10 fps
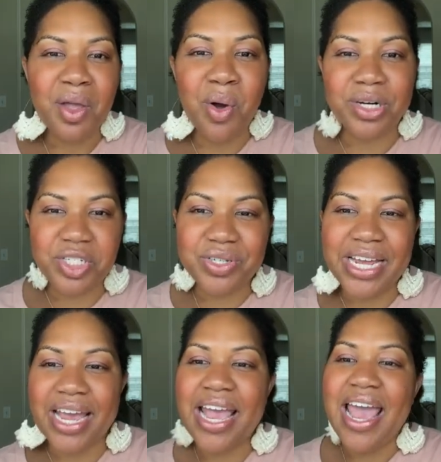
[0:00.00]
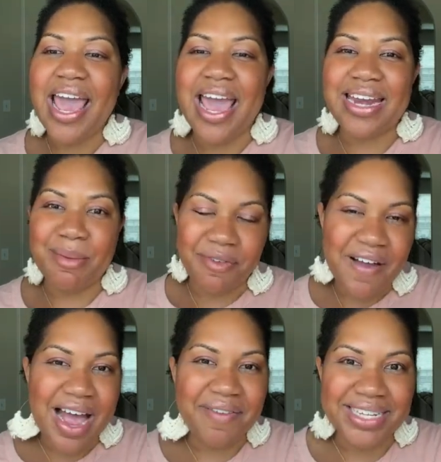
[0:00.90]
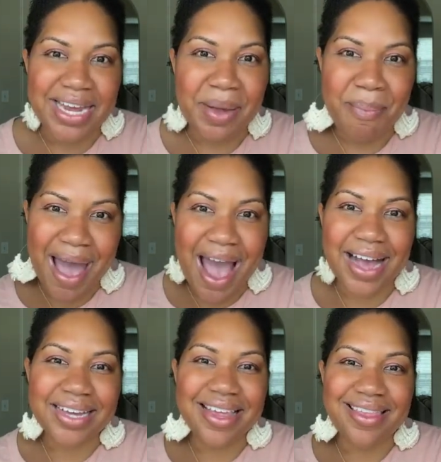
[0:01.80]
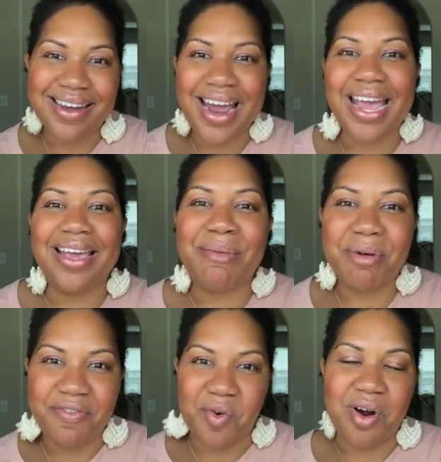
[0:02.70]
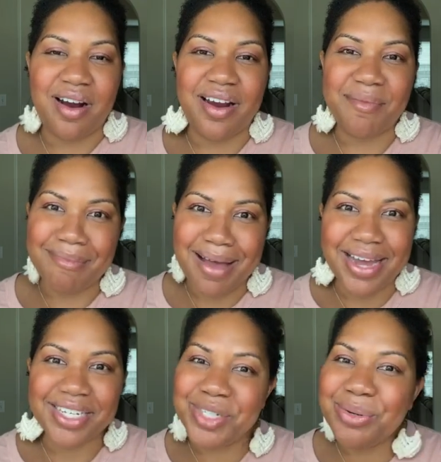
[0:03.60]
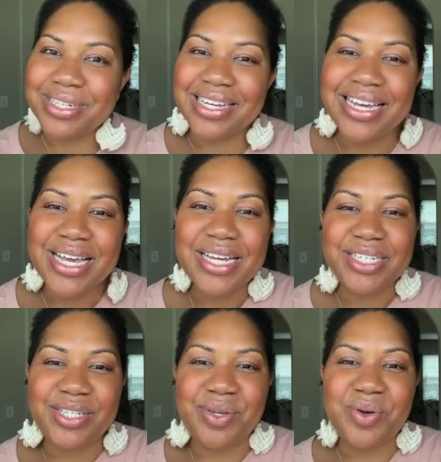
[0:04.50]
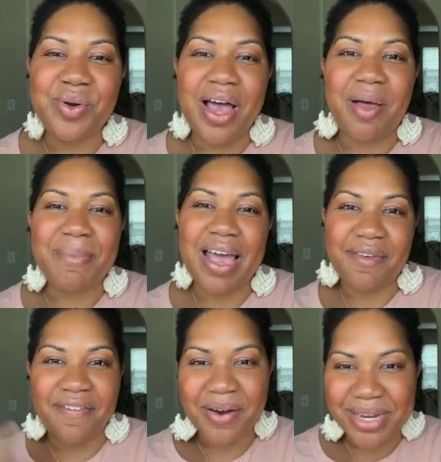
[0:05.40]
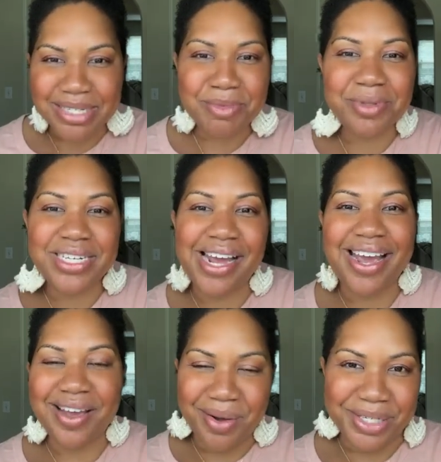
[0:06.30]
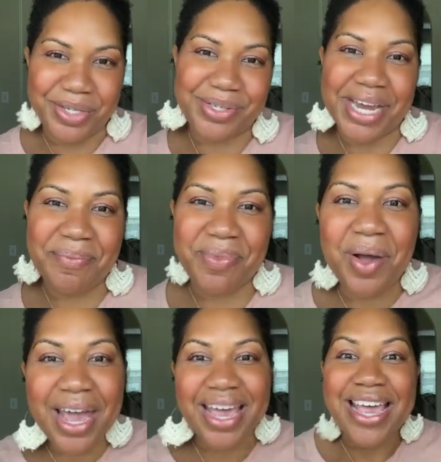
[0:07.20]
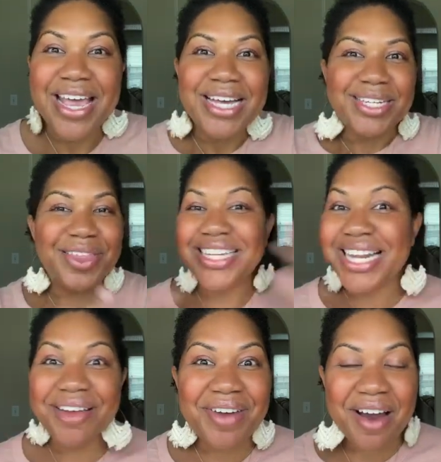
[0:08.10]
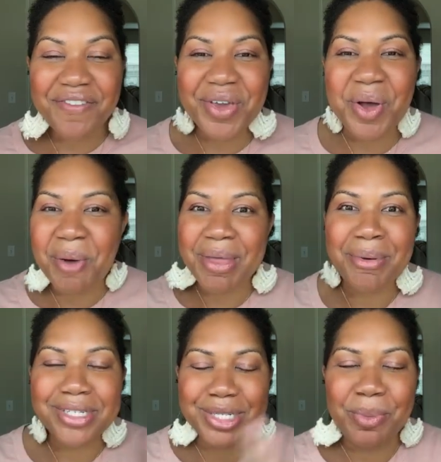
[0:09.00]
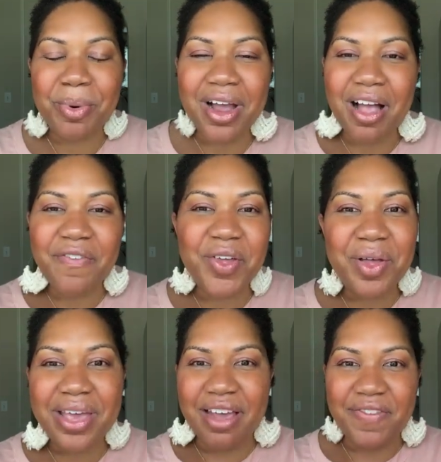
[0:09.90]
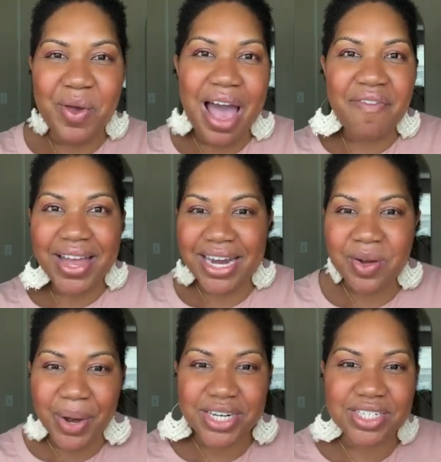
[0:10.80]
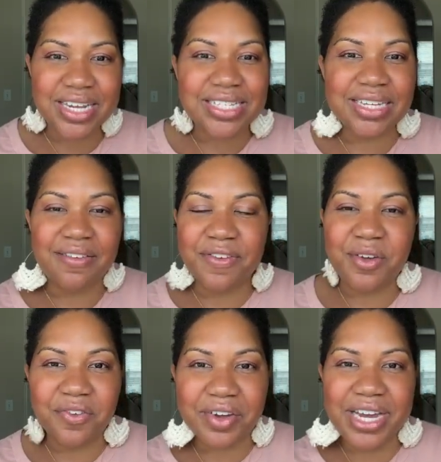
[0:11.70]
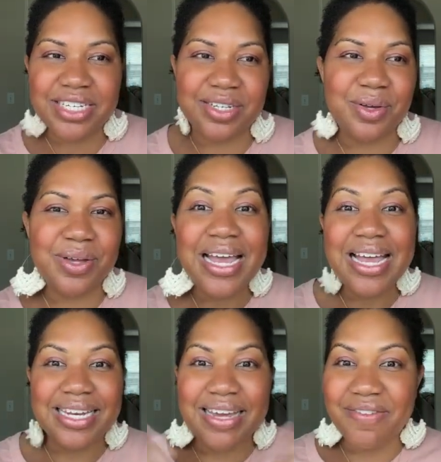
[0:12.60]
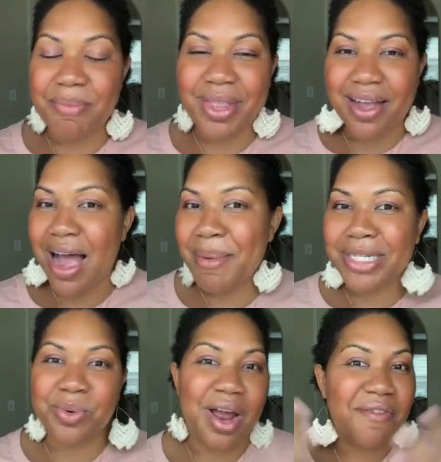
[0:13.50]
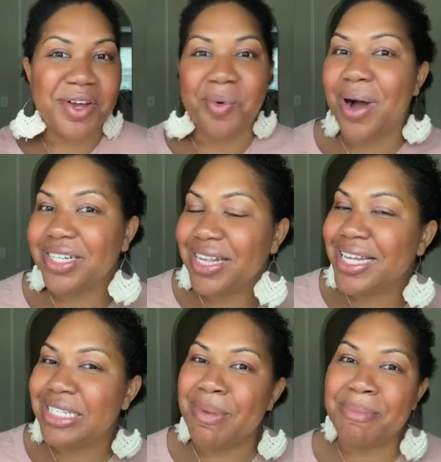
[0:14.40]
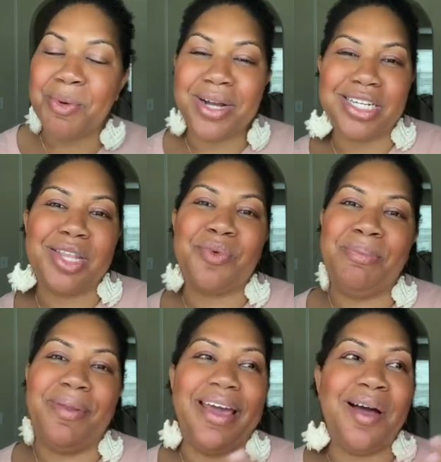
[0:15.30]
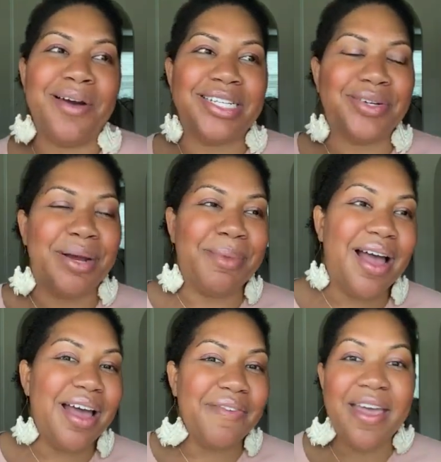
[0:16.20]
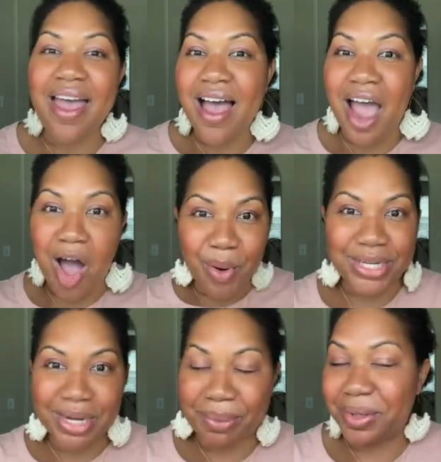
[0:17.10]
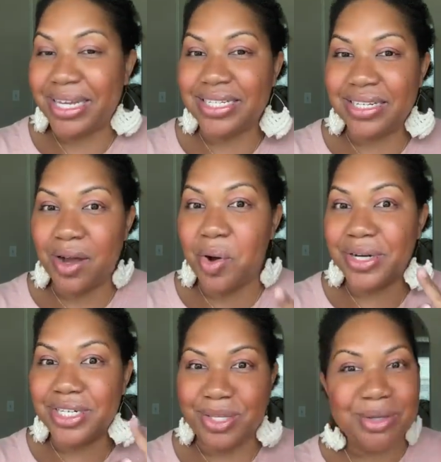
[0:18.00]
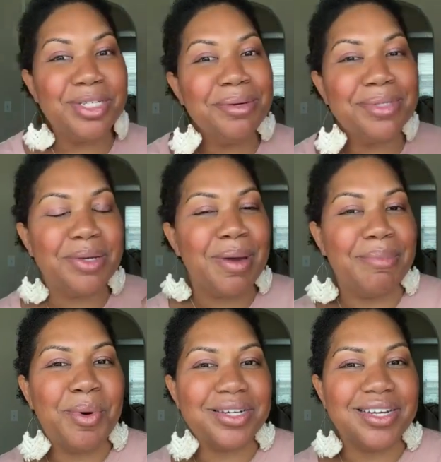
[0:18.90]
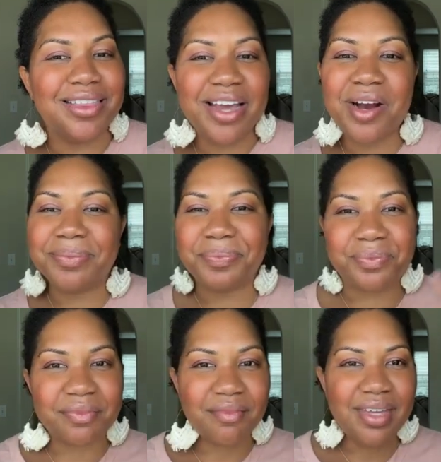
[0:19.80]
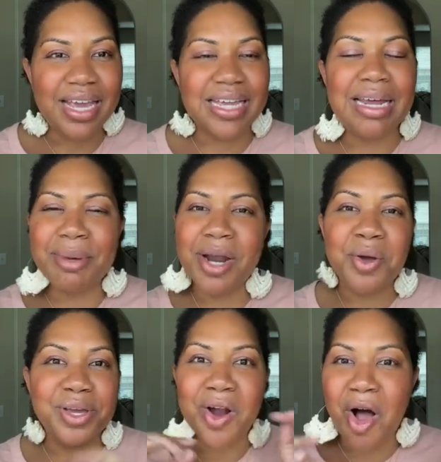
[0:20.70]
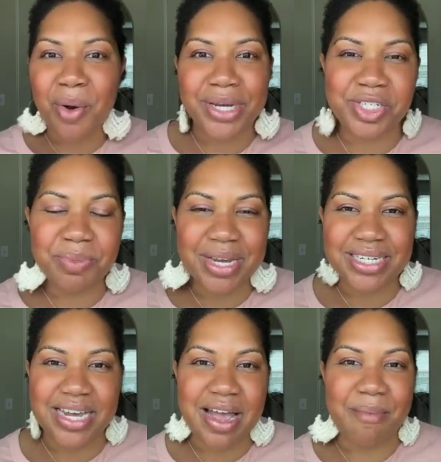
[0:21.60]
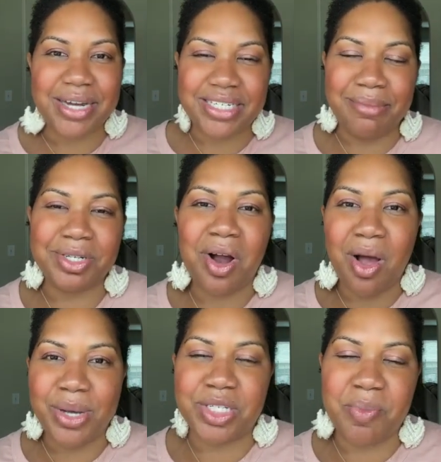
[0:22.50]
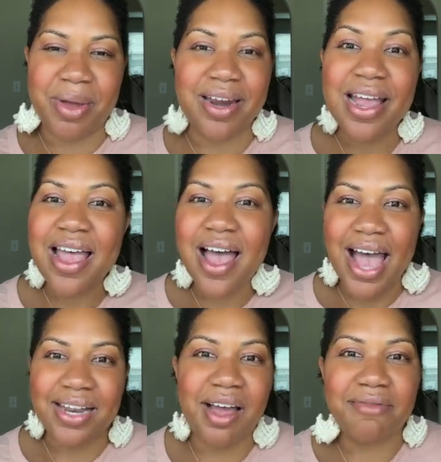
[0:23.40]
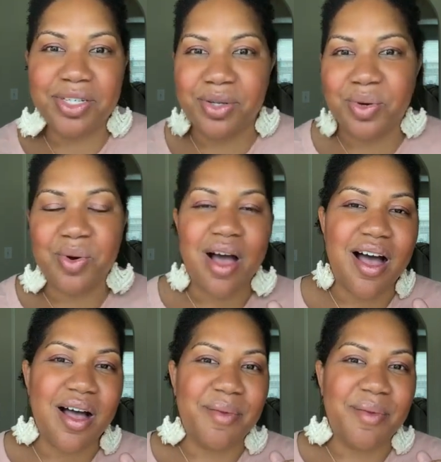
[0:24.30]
on shoot day. And number 5 is I pack the night before my shoot to help me have a very smooth day on shoot day. Okay, so that's all I've got for you. I hope that was super helpful. If you have any questions, feel free to leave them in the comments wherever you're watching this. You might be watching the replay on Instagram Live. I always upload these onto YouTube, so be watching it there. Let me know. You can always shoot me a DM. My DMs are always open. I love to